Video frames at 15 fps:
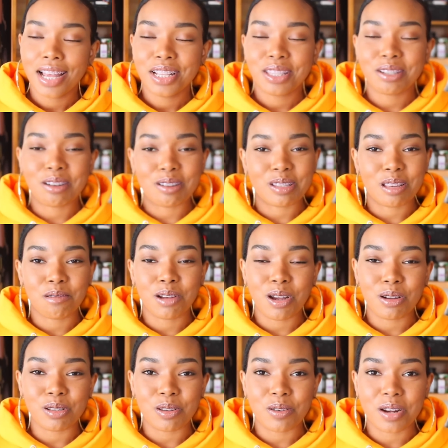throw some of
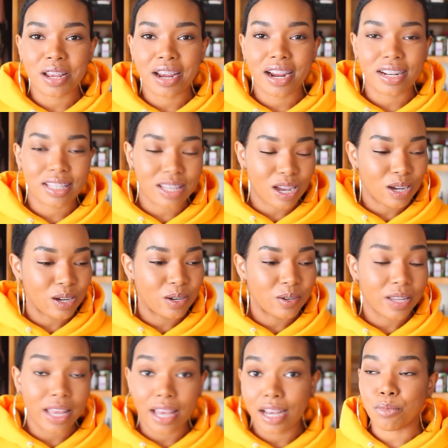those on there.
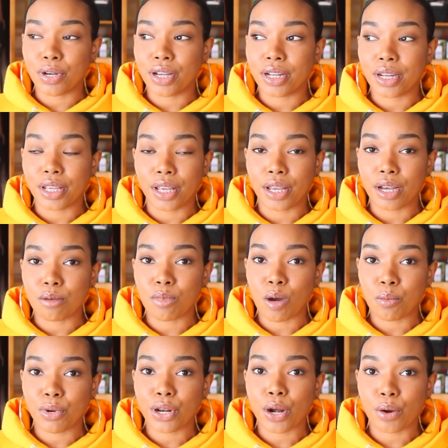So yeah, but yeah, I'm
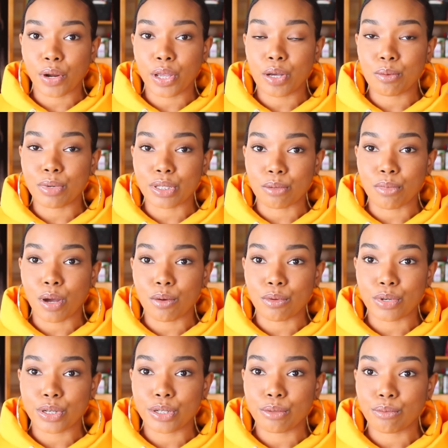hoping to hurry up because I'm
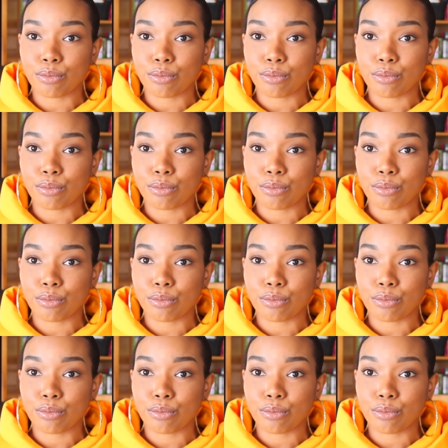hungry.